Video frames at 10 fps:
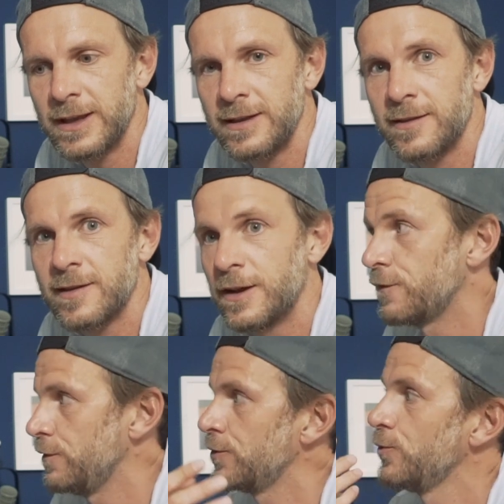and
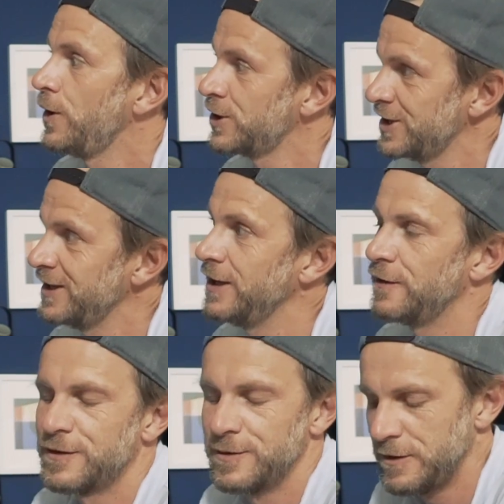insightful to watch it here
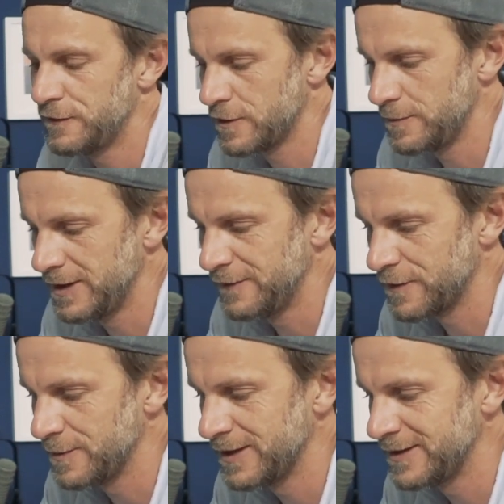
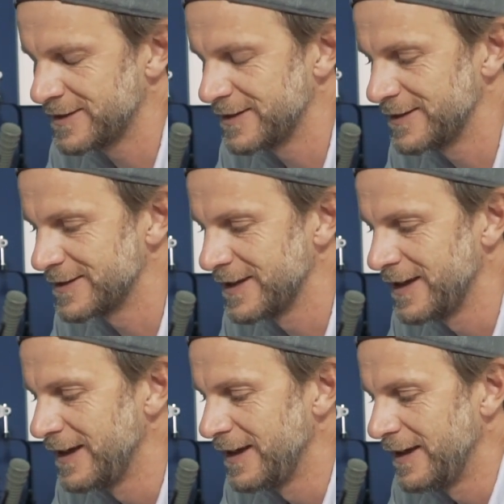from a distance.
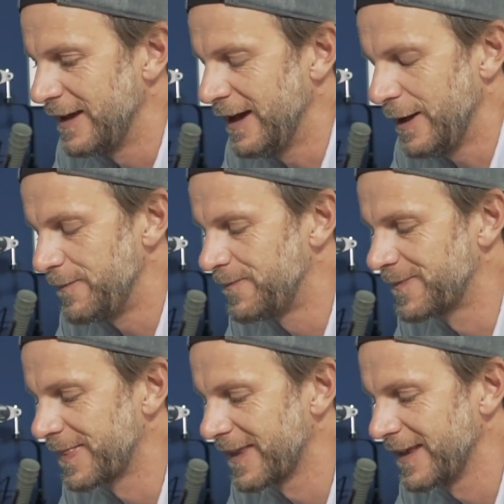
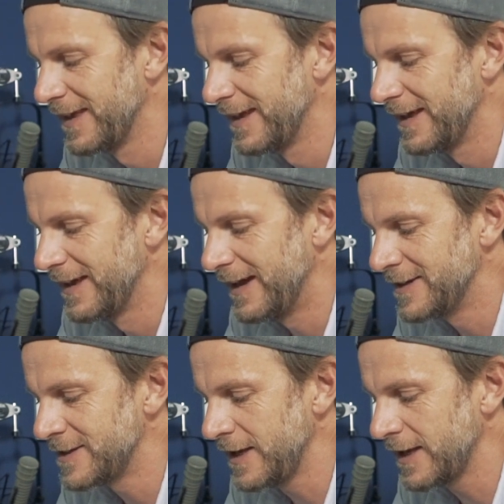I
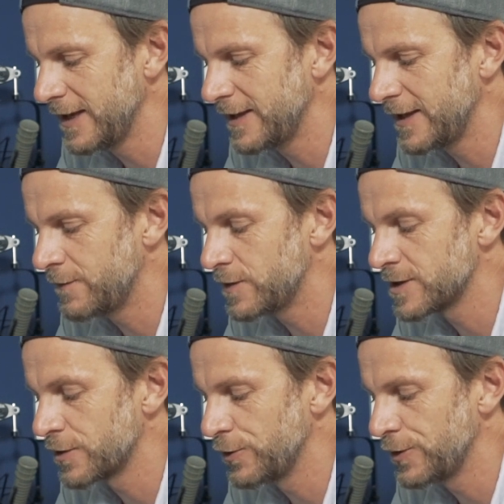think it was a
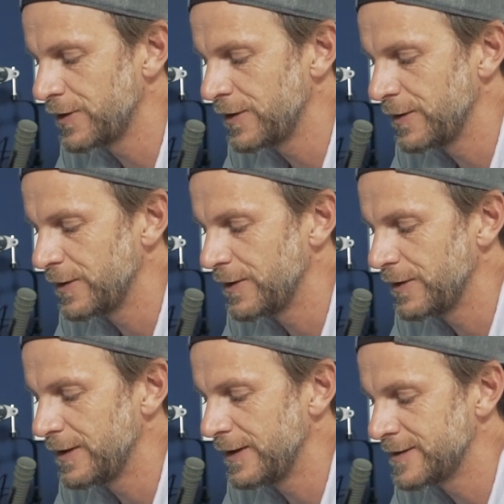good
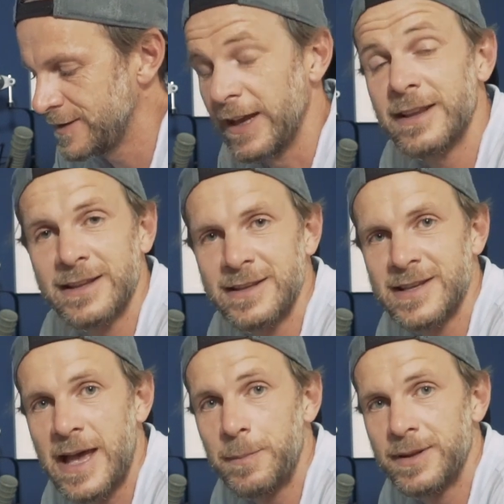thing that this
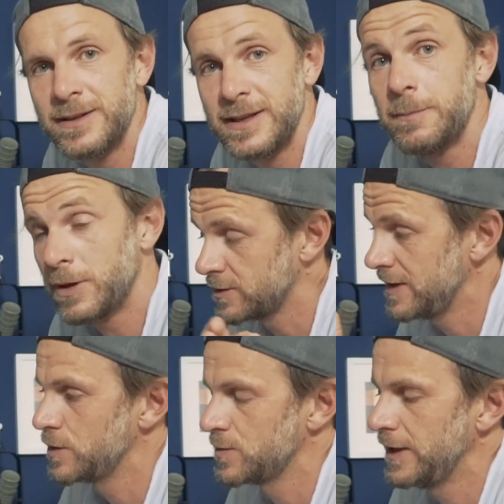happened at the end, because I
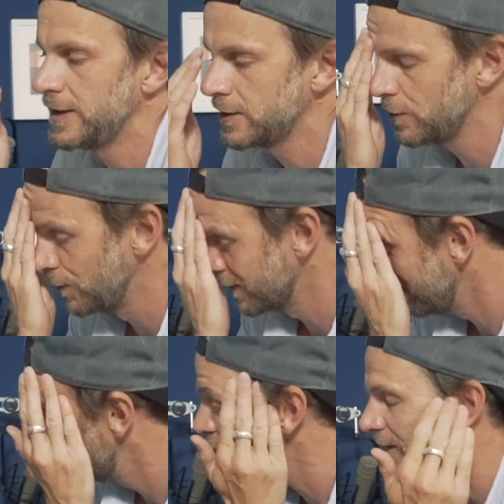was waiting the whole
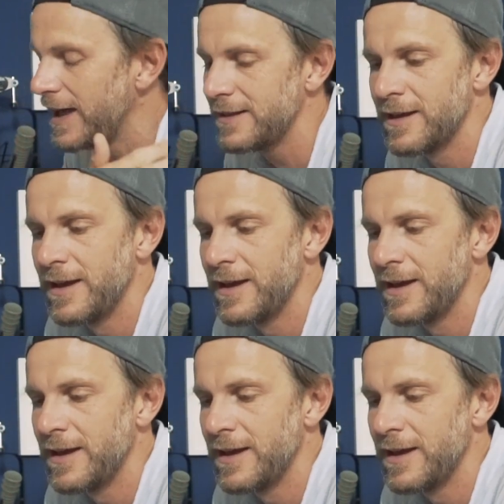day for that.